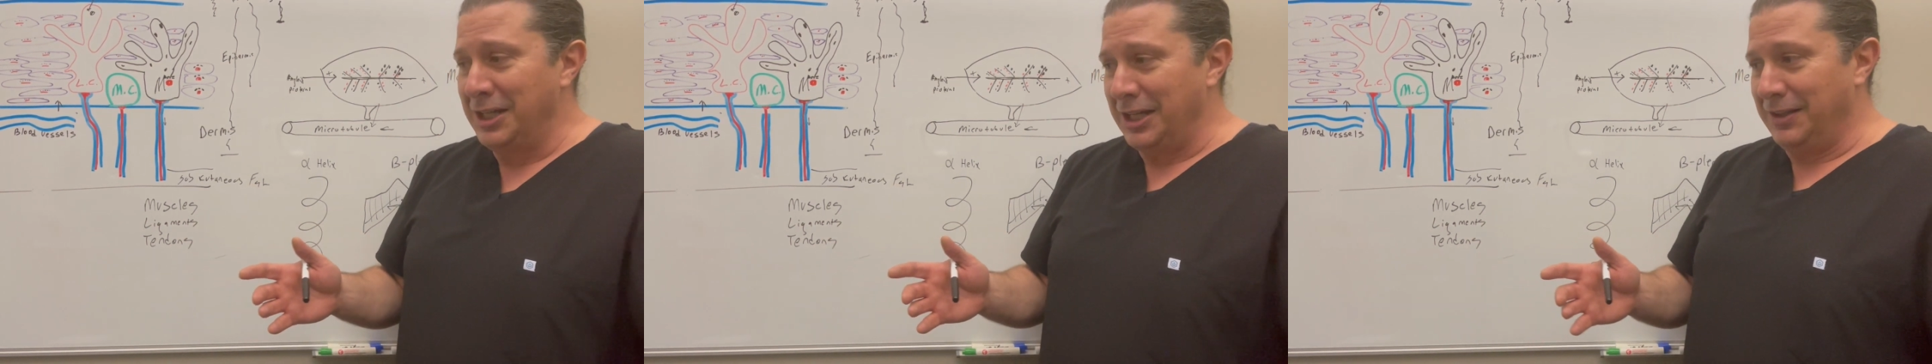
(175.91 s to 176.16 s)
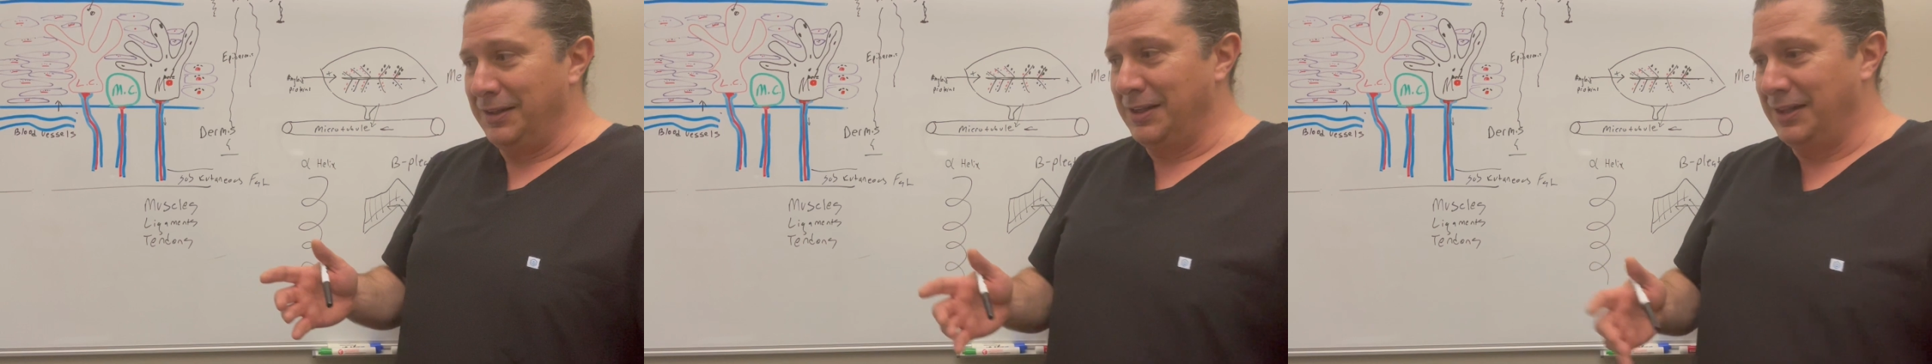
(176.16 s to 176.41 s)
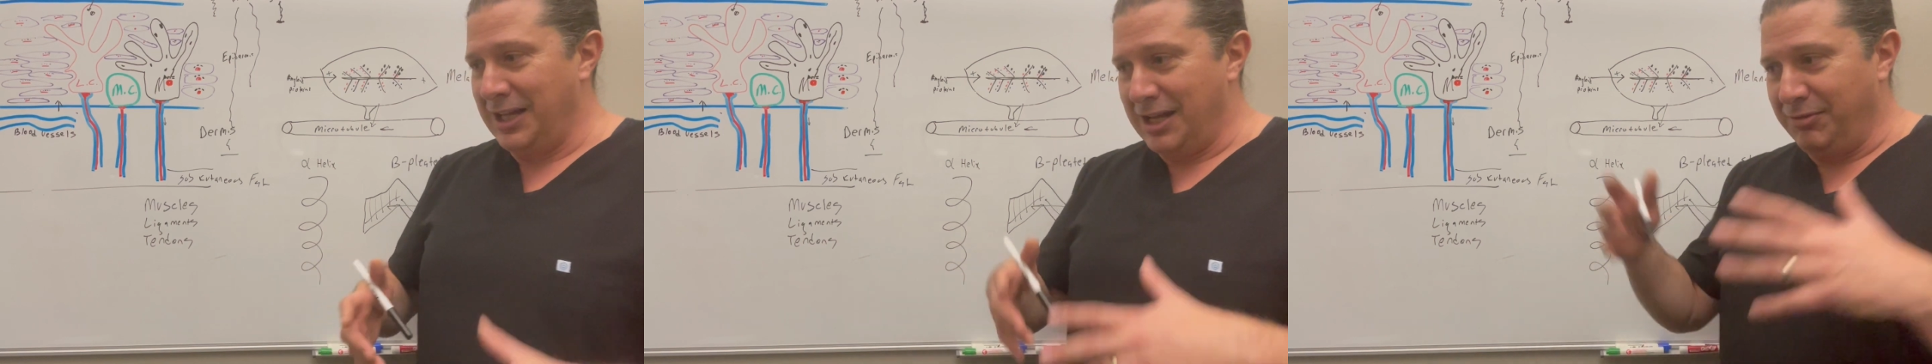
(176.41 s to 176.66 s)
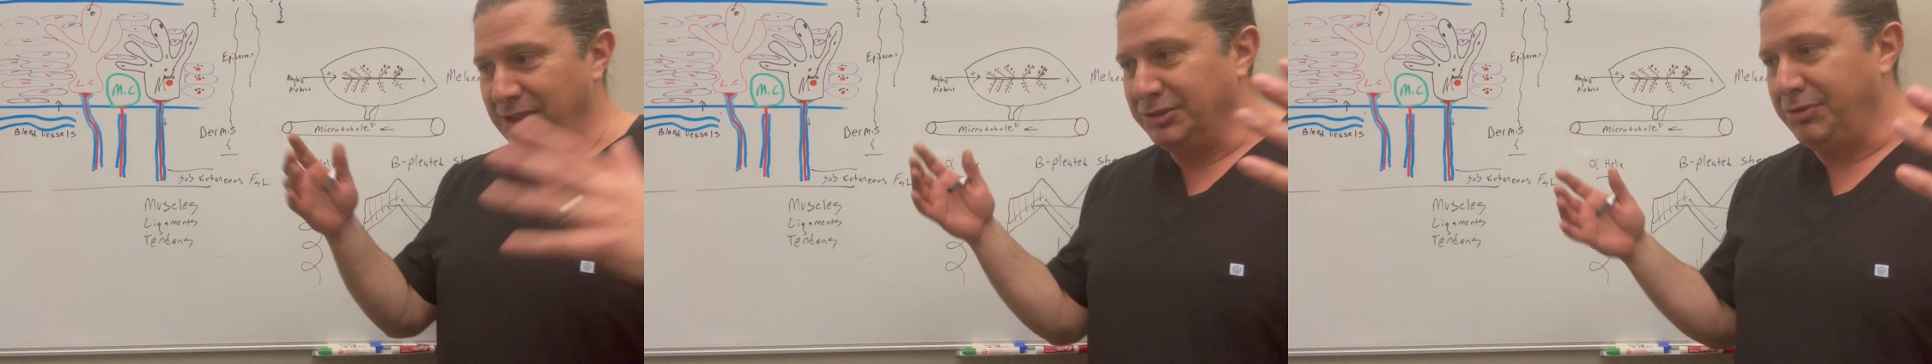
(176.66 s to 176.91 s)
And then they
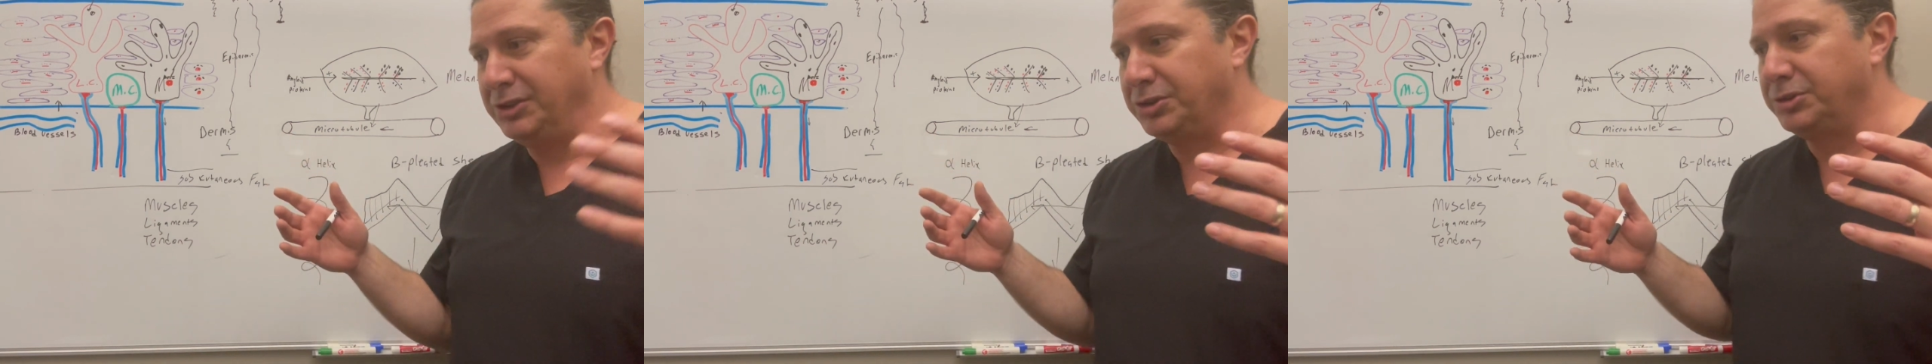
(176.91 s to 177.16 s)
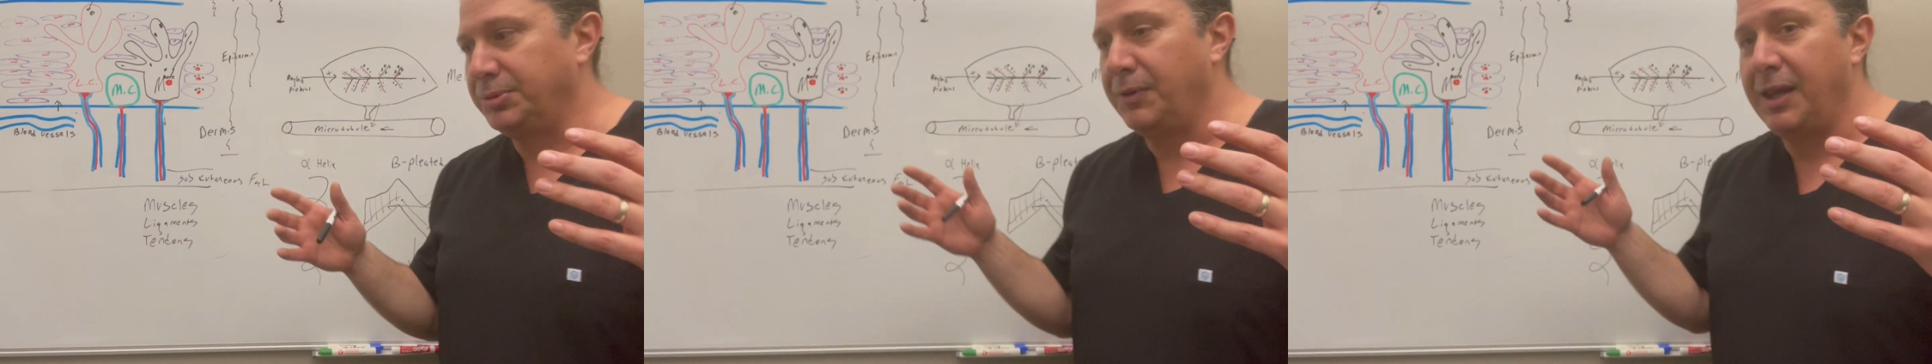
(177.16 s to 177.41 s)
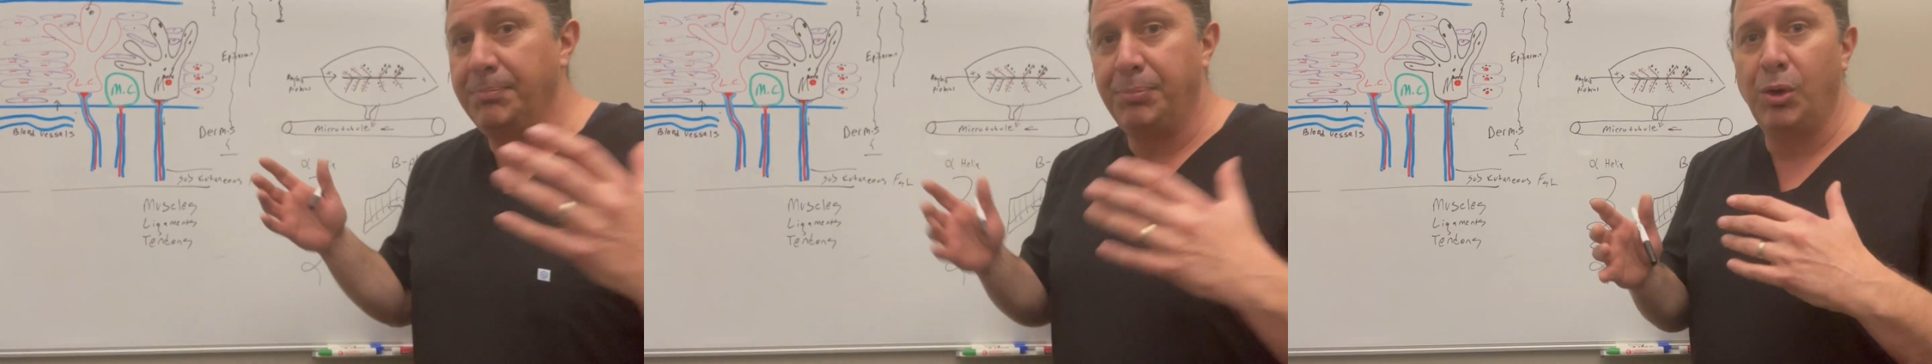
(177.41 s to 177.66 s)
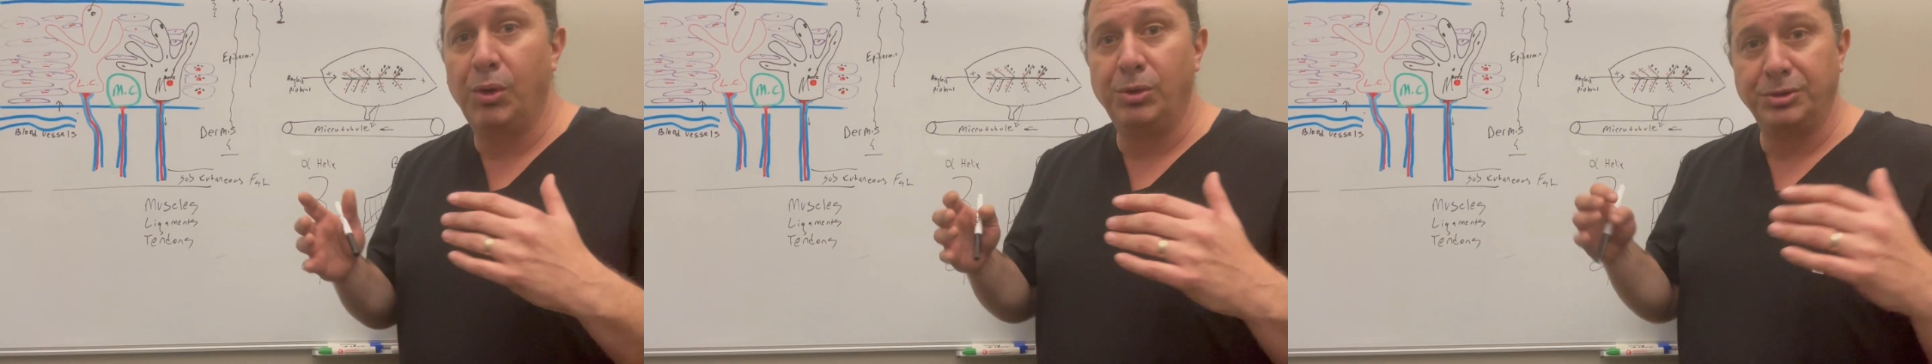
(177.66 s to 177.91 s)
have these features where they
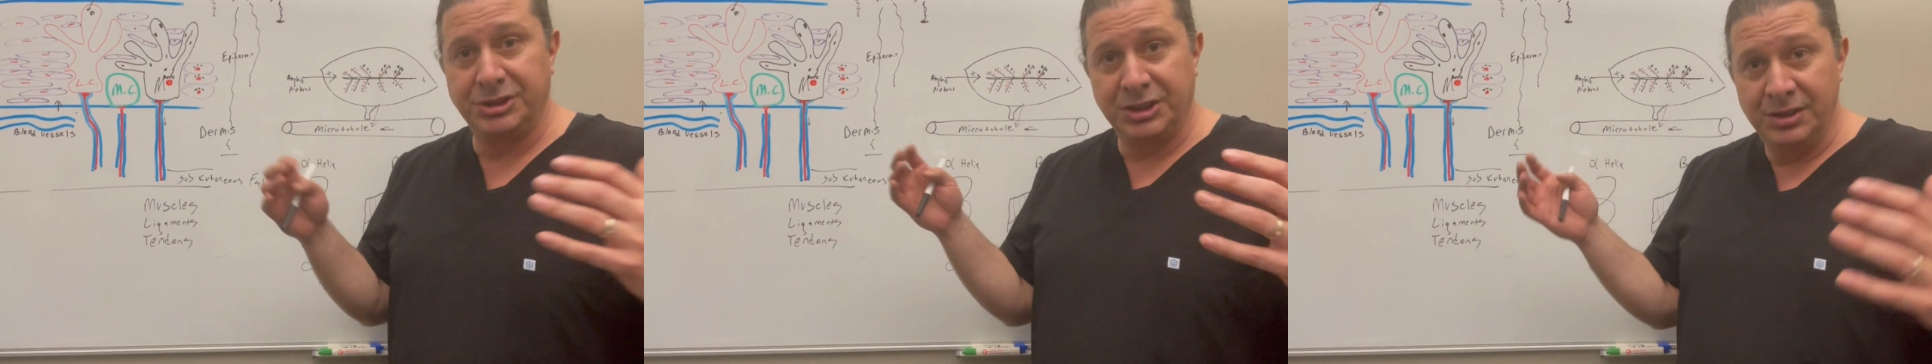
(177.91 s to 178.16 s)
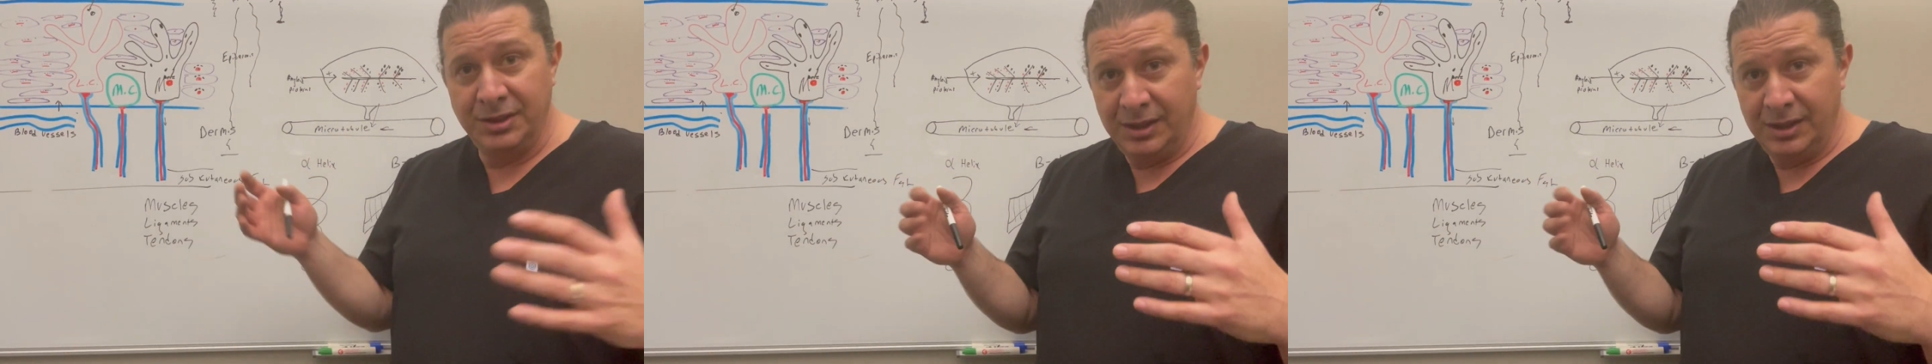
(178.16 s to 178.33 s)
pulse